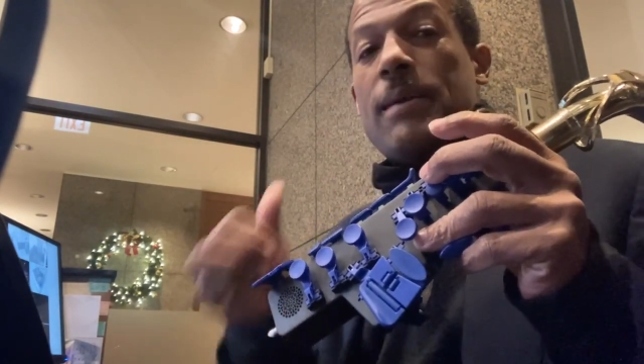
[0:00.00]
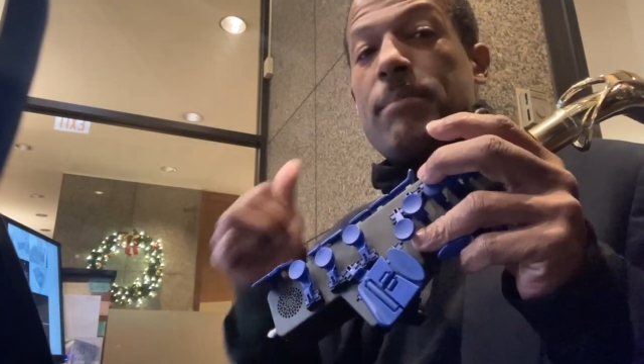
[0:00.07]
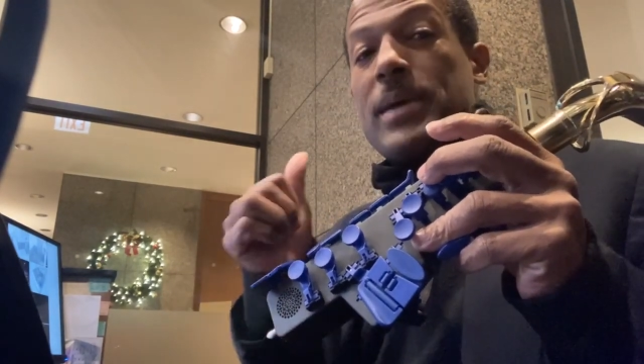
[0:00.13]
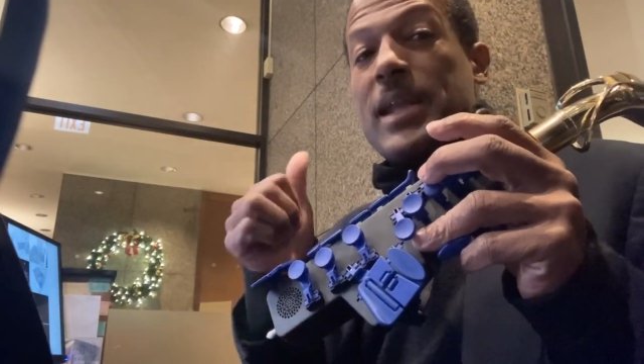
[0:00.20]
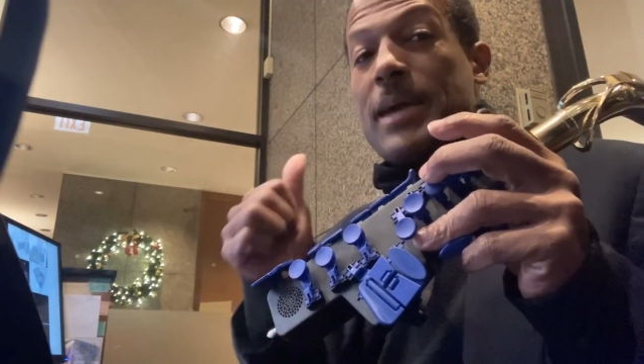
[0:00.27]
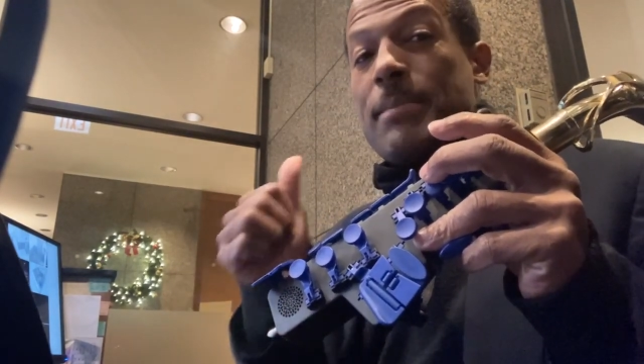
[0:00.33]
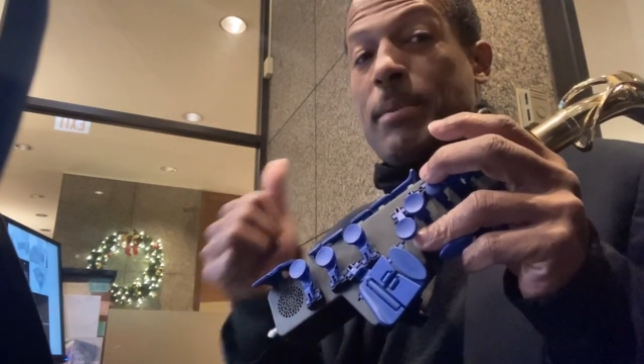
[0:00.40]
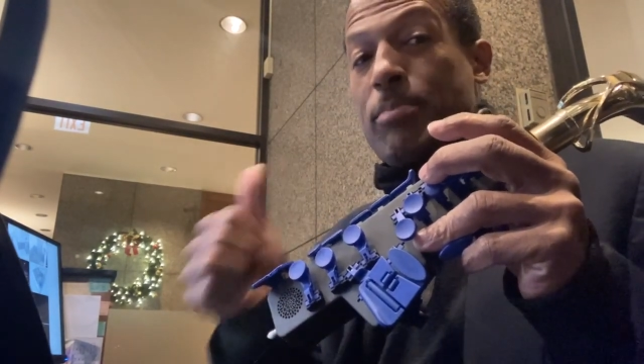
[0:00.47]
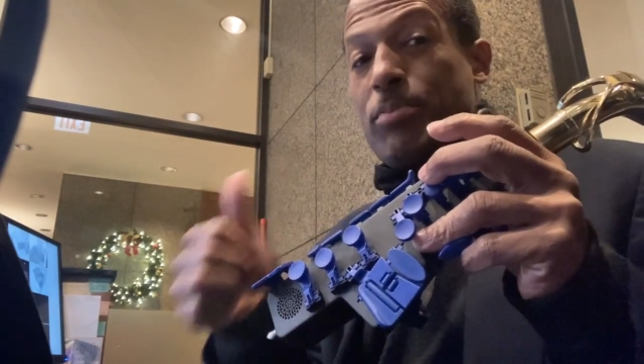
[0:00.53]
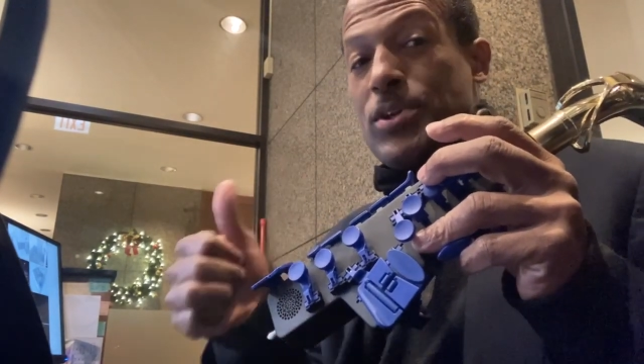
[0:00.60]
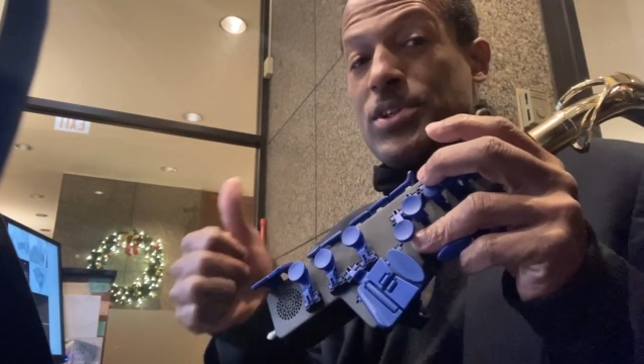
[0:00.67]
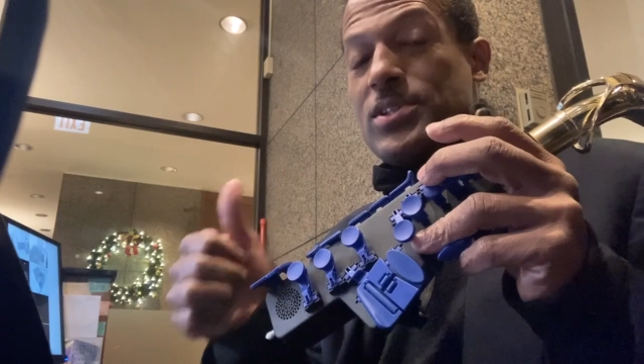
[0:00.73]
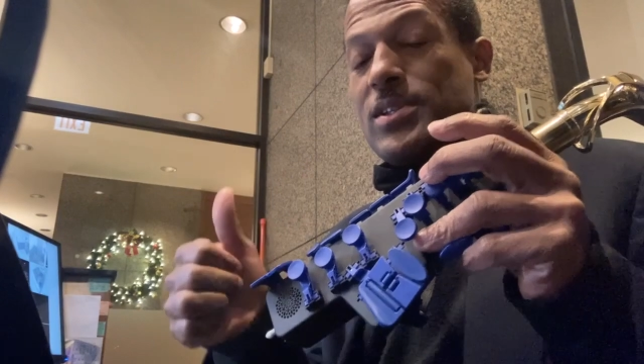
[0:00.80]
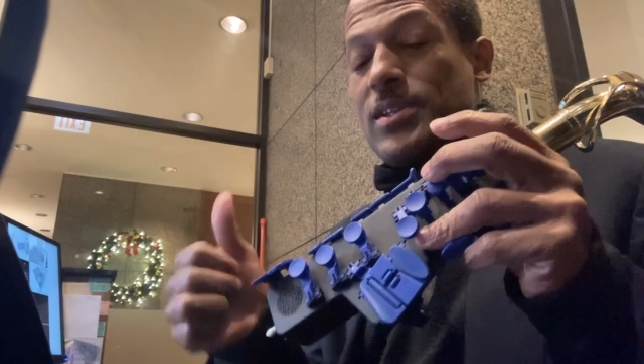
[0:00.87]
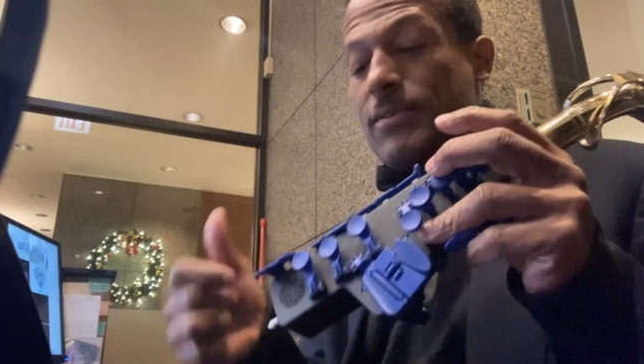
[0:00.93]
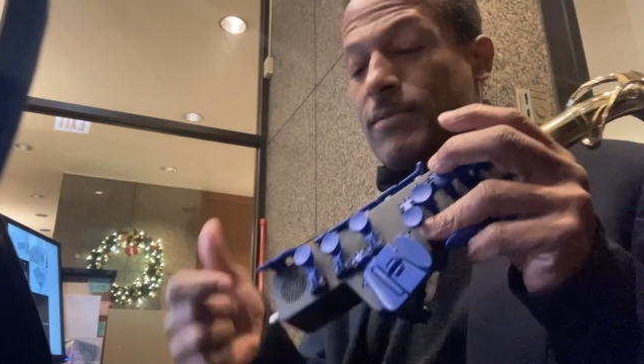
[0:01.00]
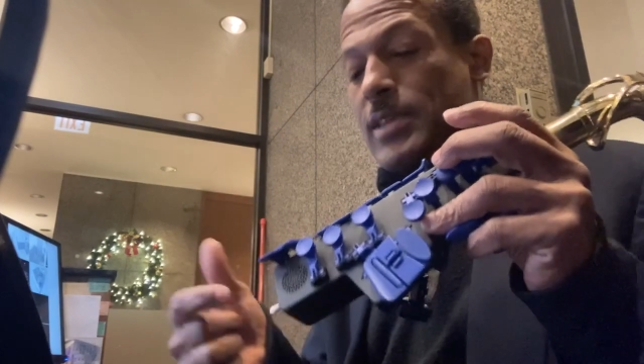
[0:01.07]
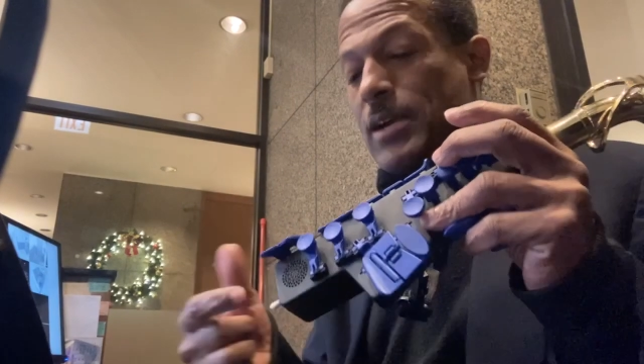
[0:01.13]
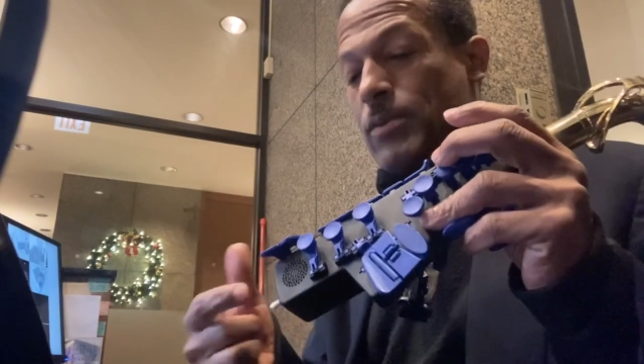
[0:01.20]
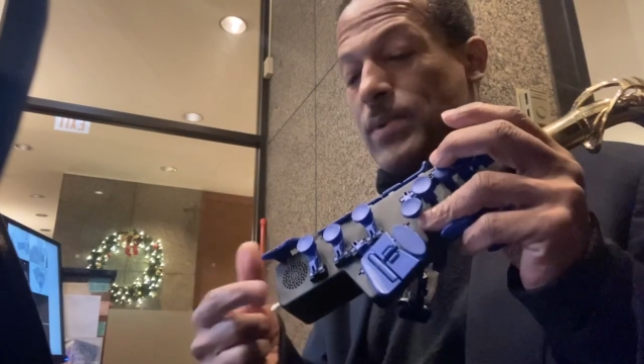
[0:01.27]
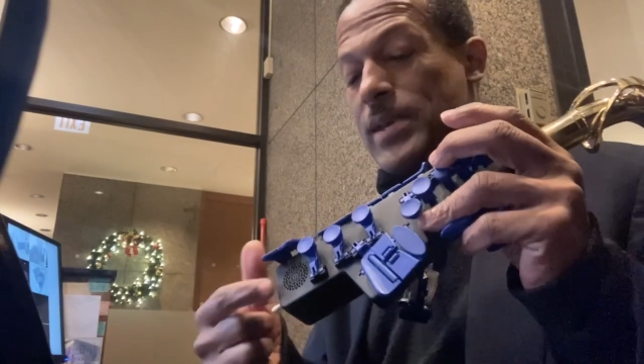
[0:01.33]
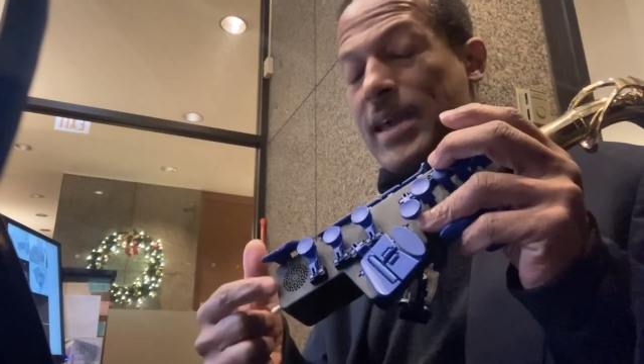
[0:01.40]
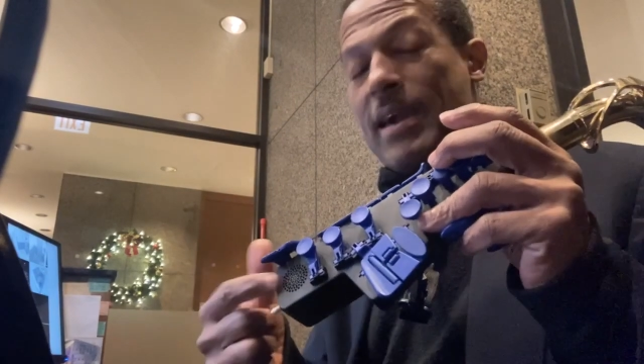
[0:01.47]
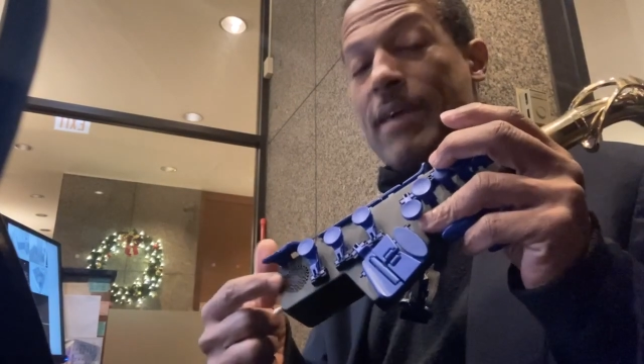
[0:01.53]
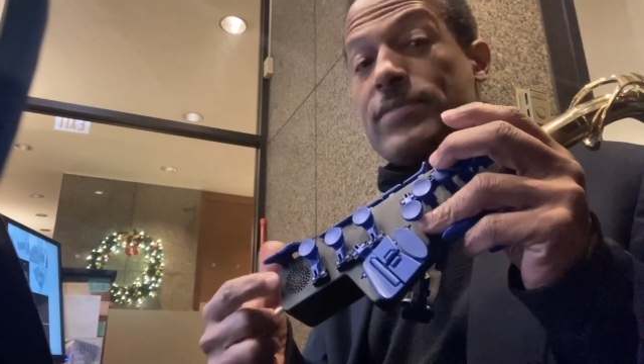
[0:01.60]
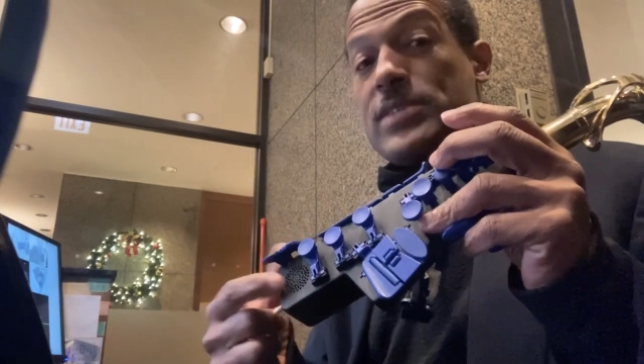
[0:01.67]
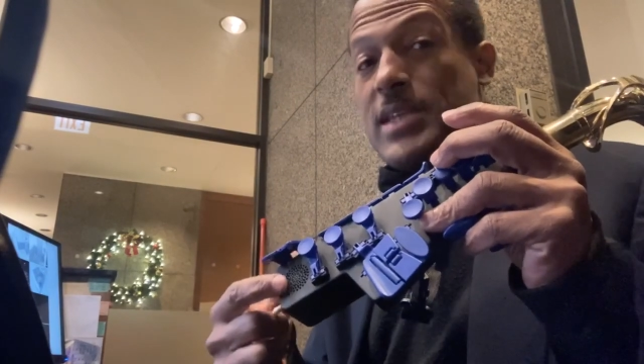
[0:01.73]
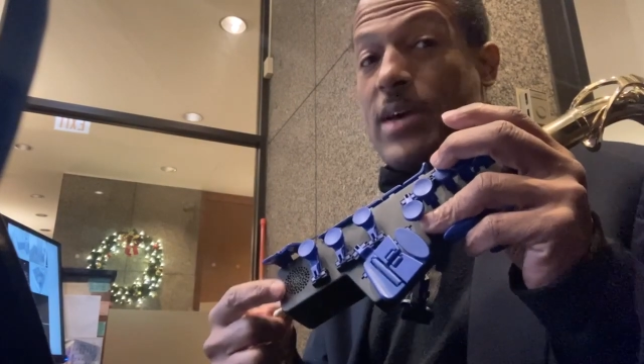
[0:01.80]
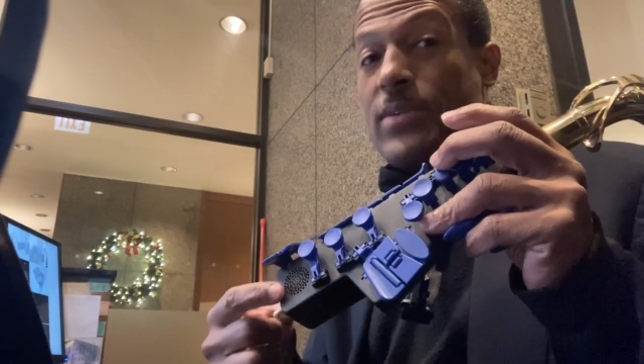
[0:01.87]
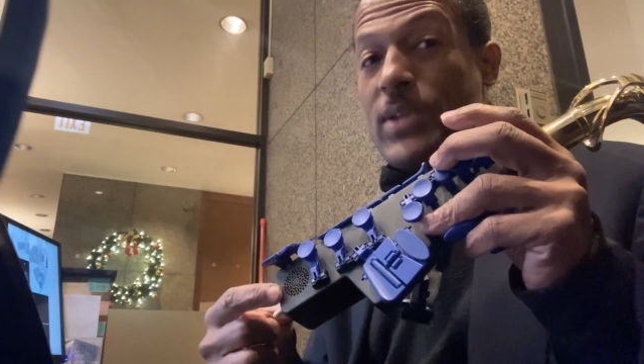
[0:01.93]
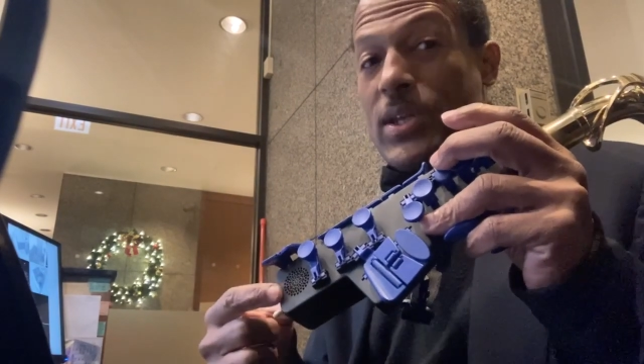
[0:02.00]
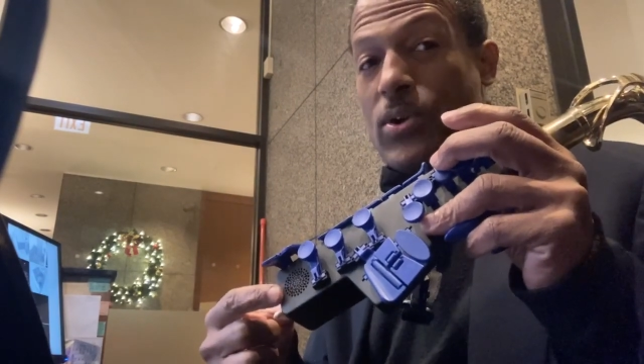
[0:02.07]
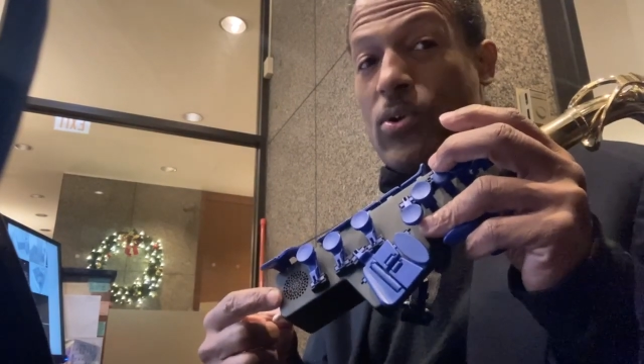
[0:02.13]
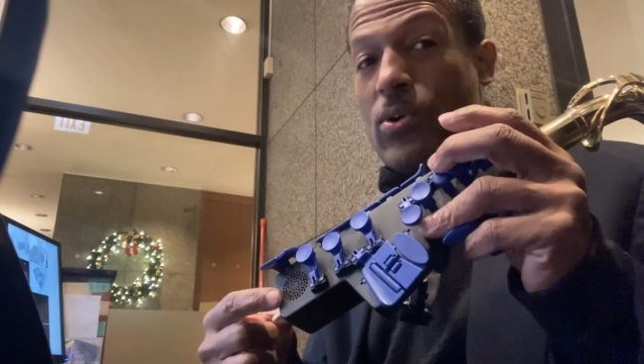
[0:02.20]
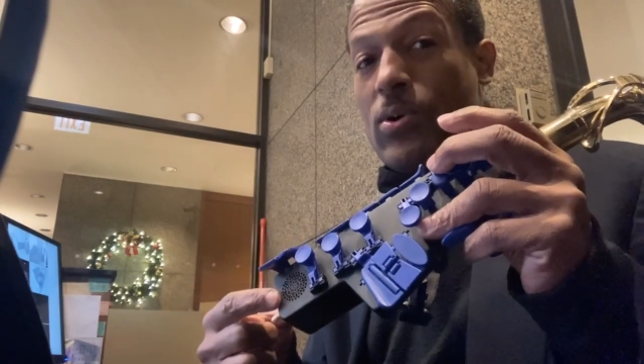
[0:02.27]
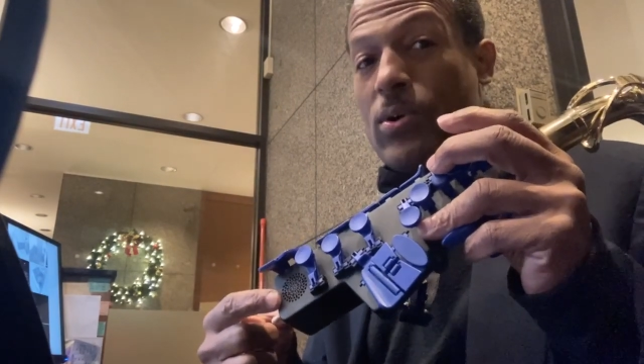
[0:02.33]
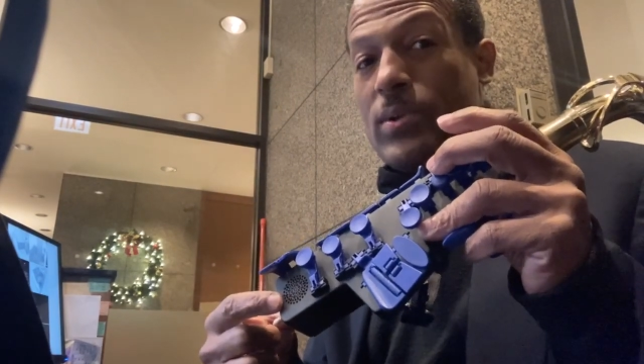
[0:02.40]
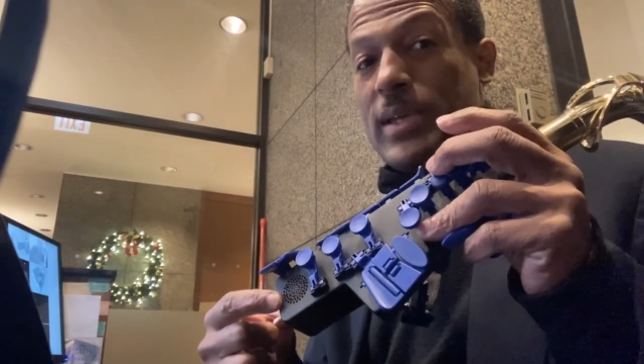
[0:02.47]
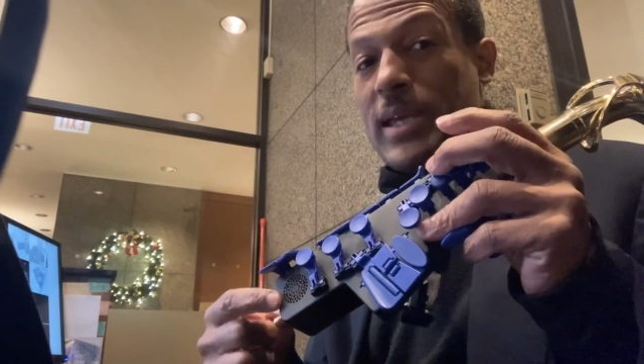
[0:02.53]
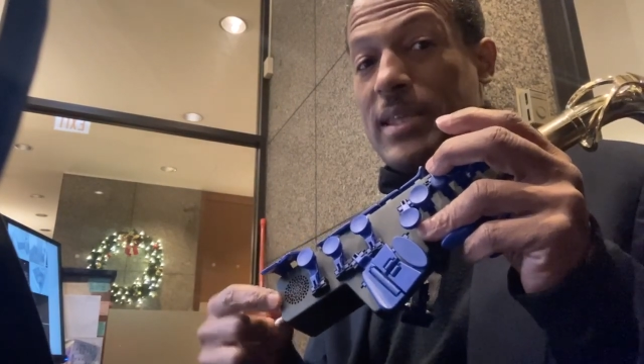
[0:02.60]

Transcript: but I'm appreciative that we have sound at all